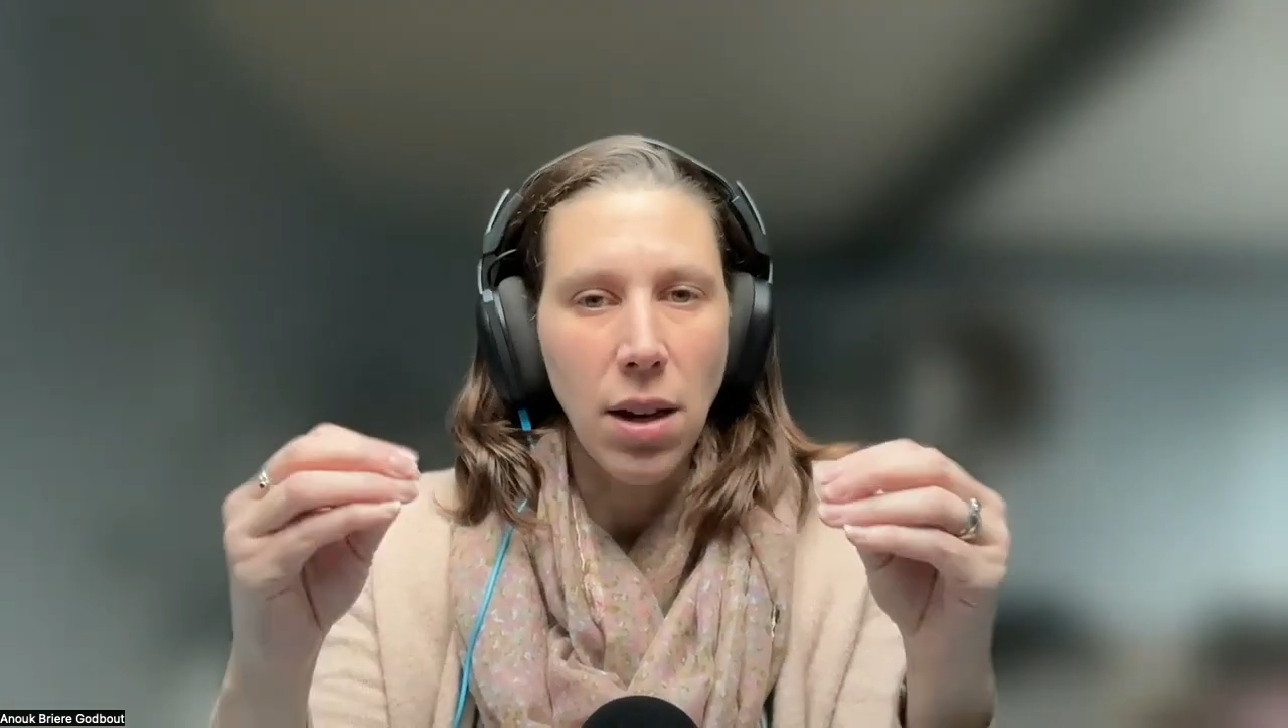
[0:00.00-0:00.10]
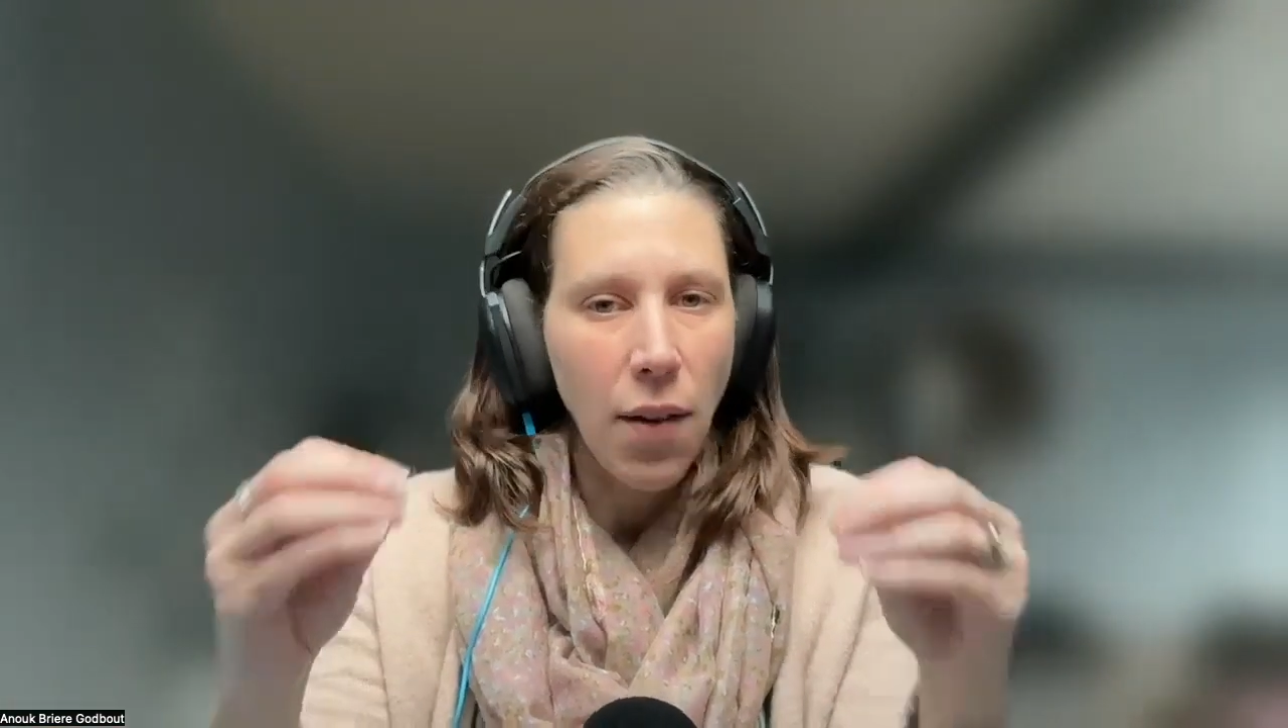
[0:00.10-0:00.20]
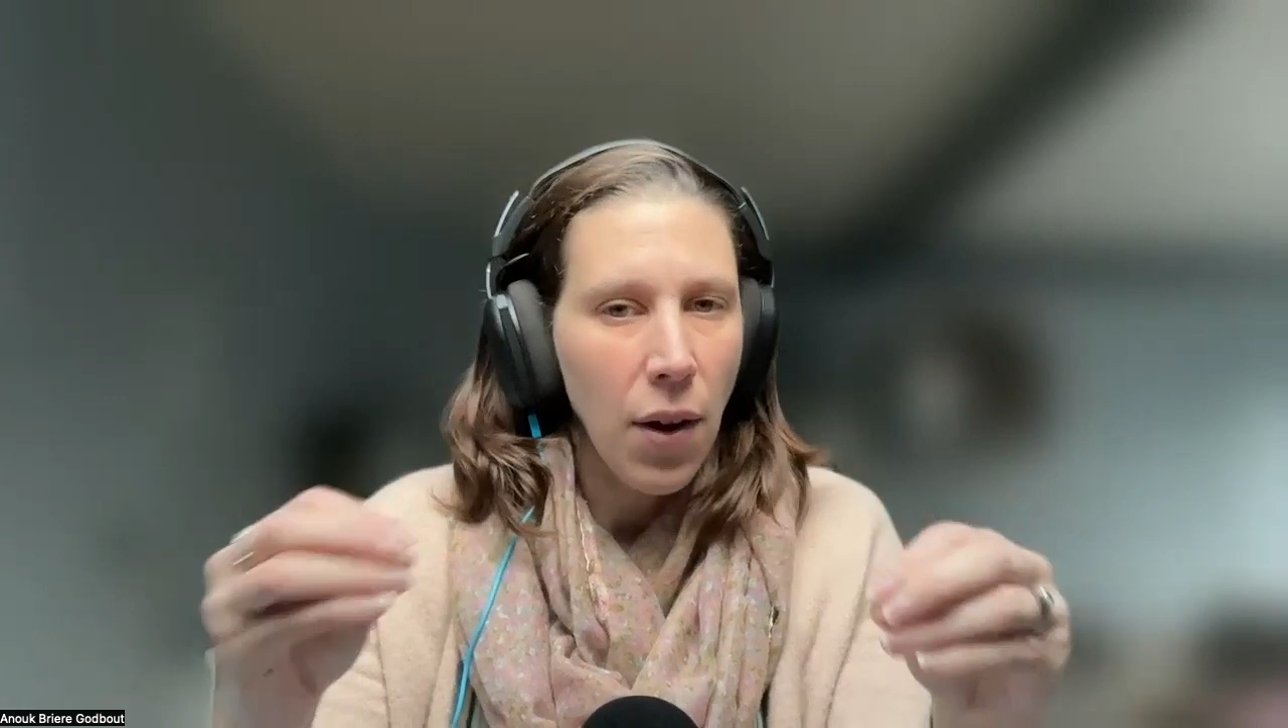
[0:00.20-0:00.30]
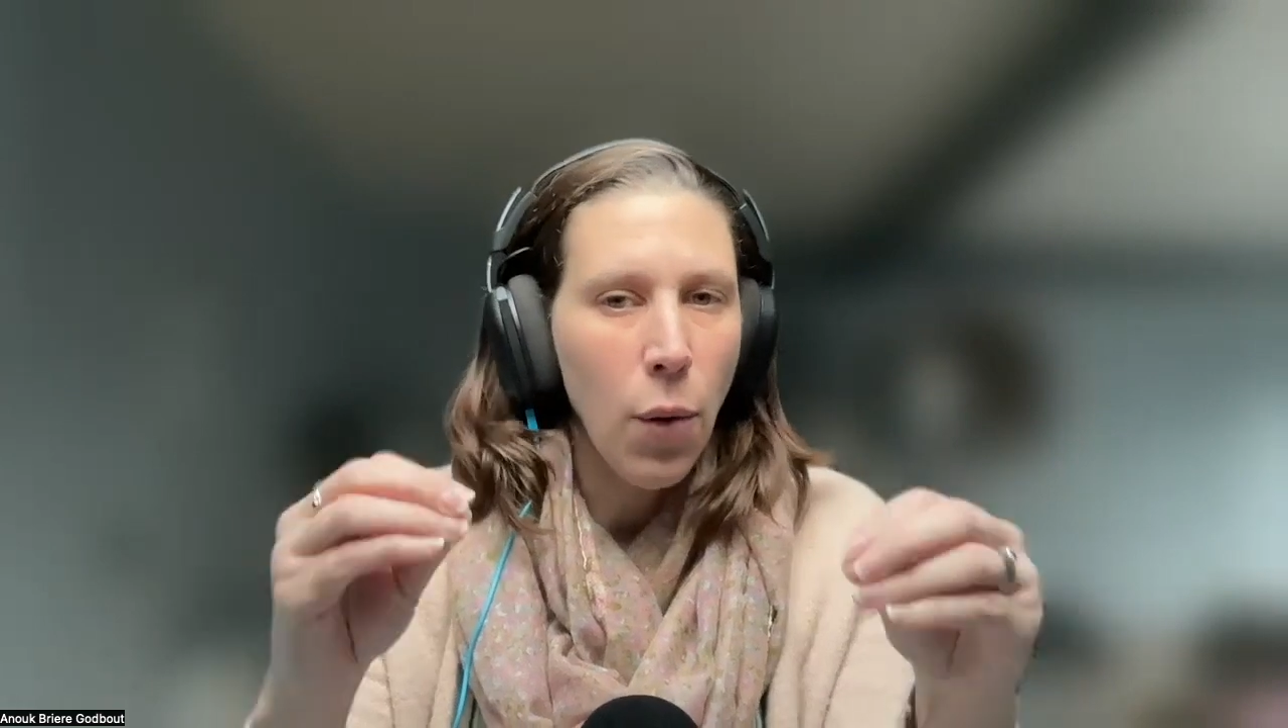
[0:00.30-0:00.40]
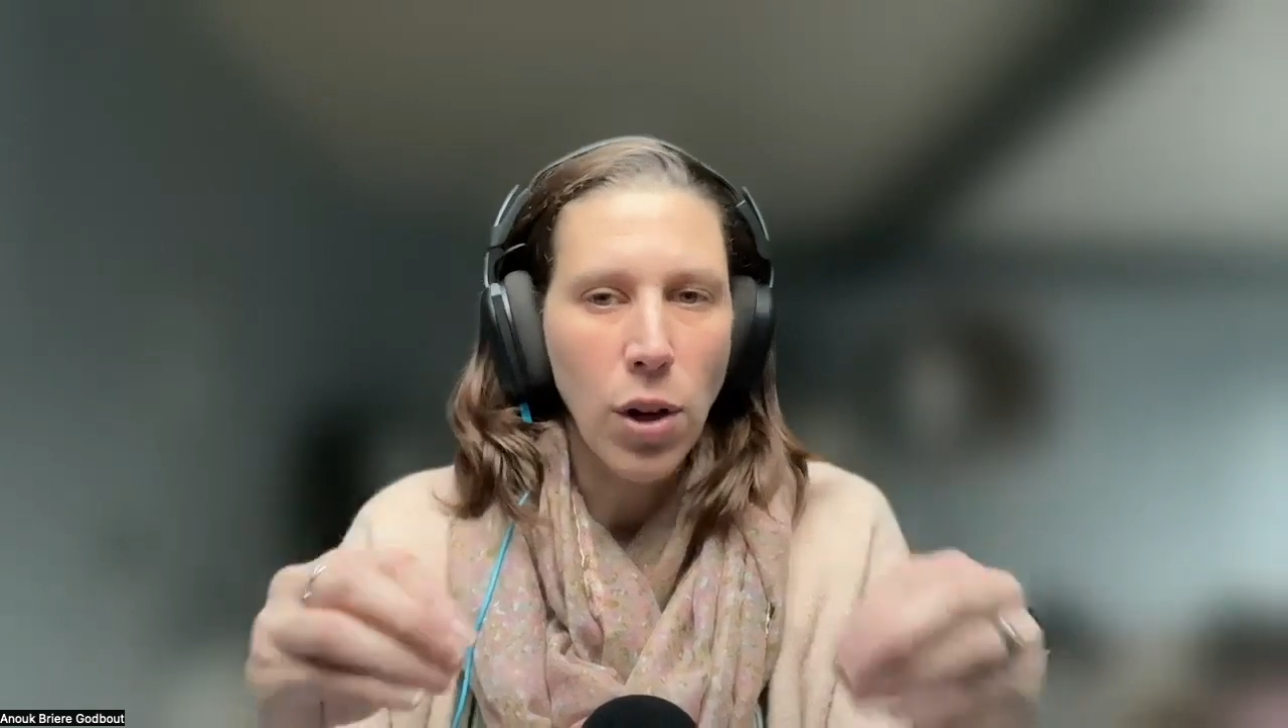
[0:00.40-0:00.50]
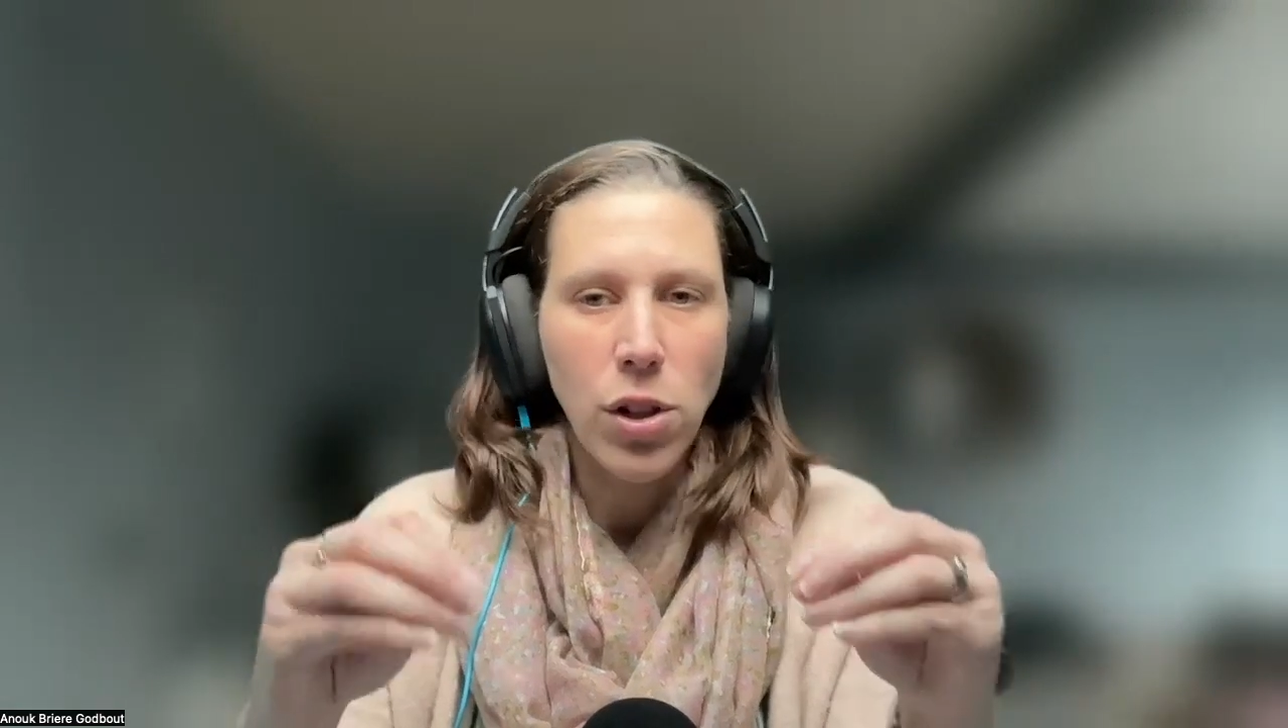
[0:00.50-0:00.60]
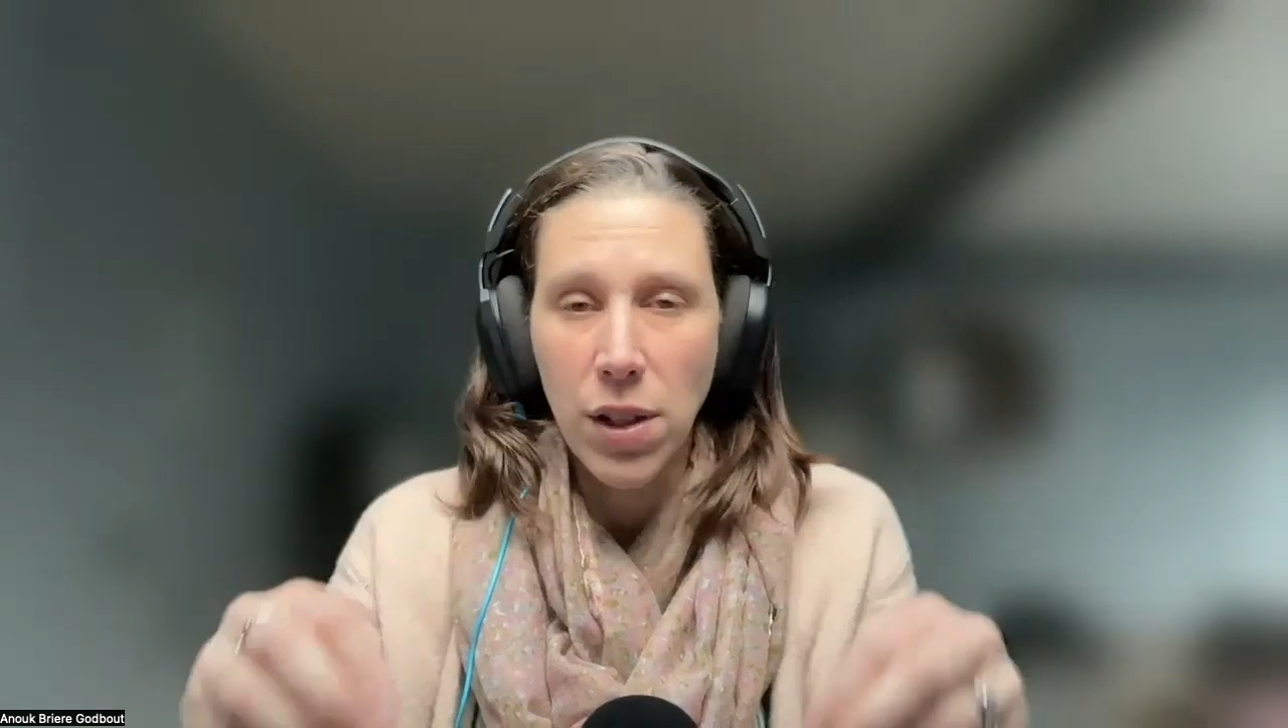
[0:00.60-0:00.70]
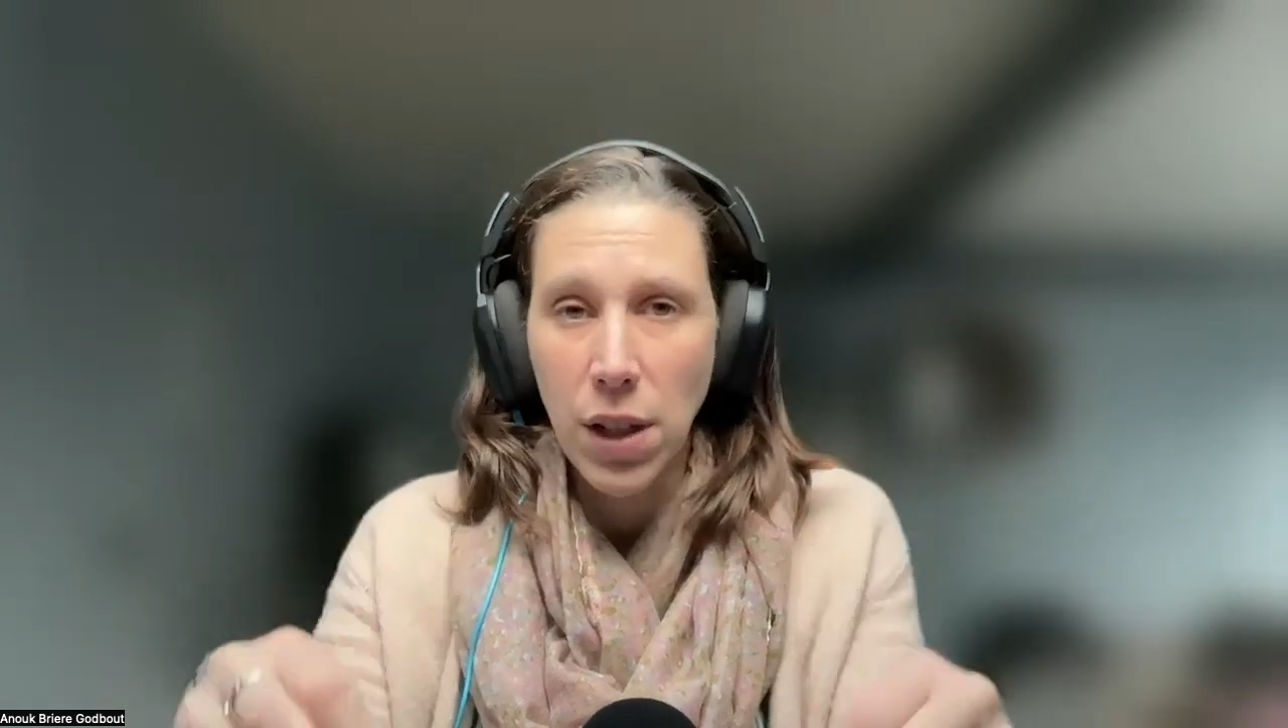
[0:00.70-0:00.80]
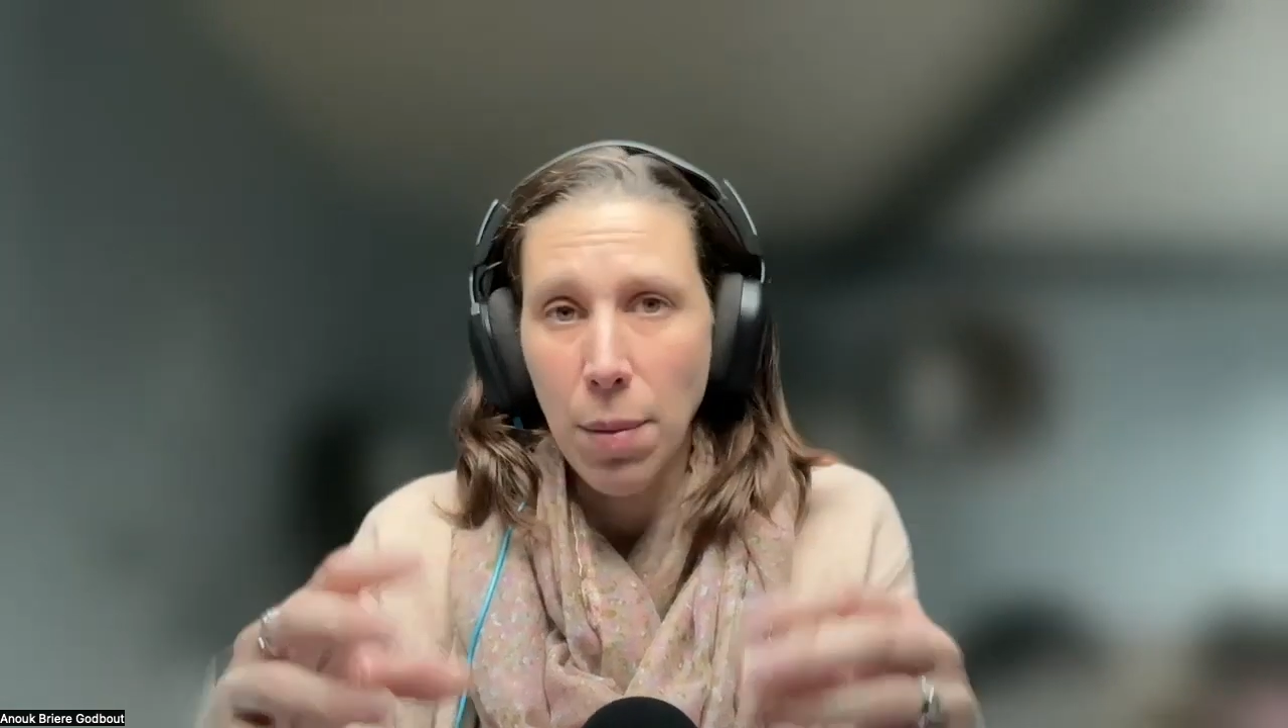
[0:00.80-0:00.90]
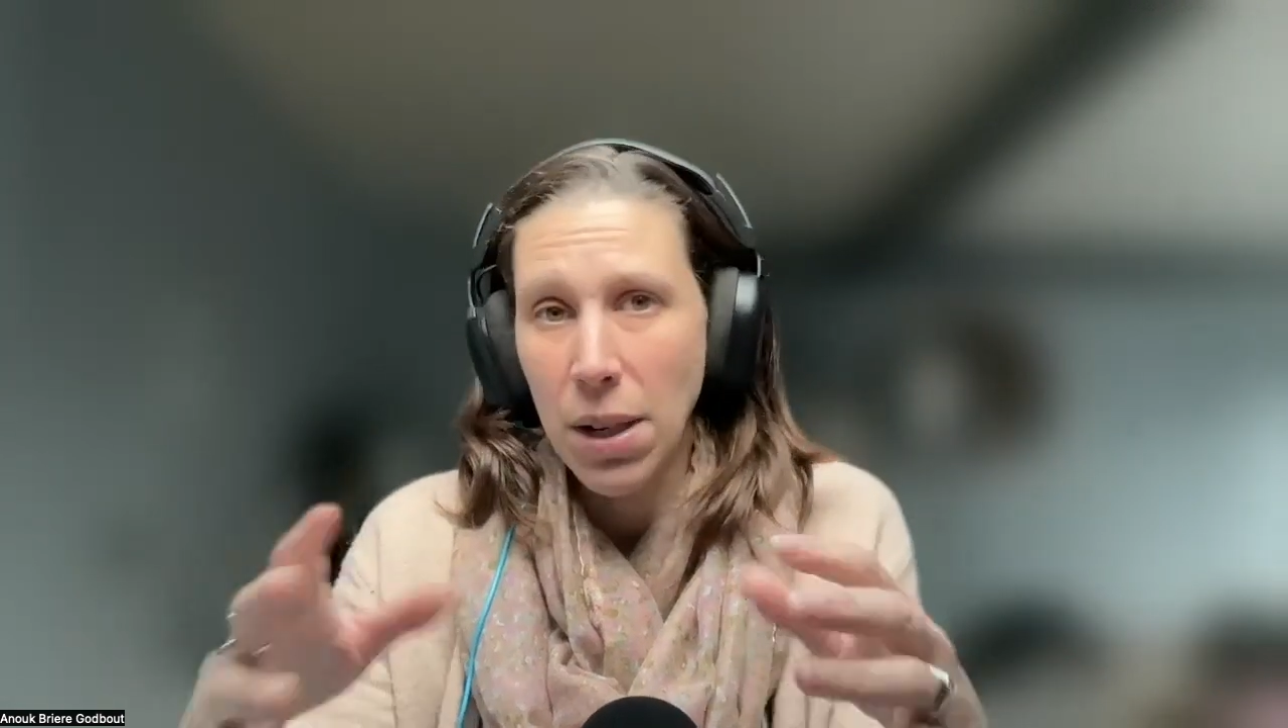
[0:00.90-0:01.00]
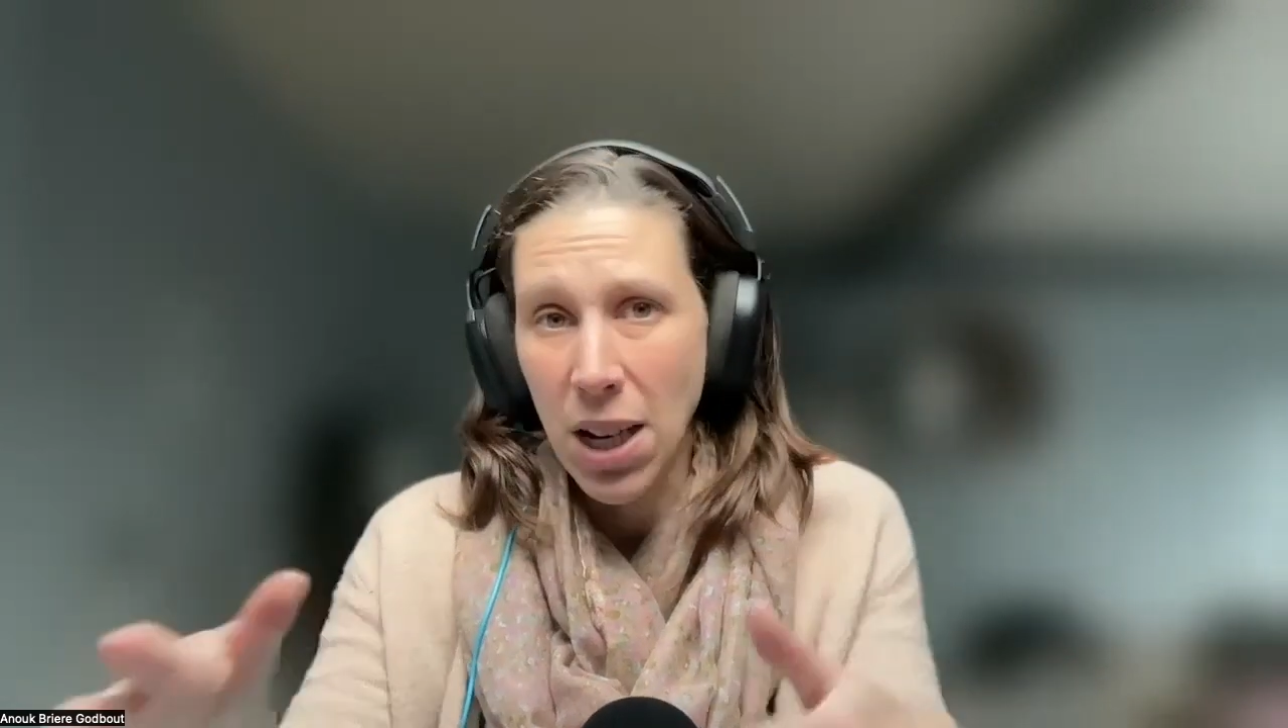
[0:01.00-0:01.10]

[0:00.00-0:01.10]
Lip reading: nothing works the same in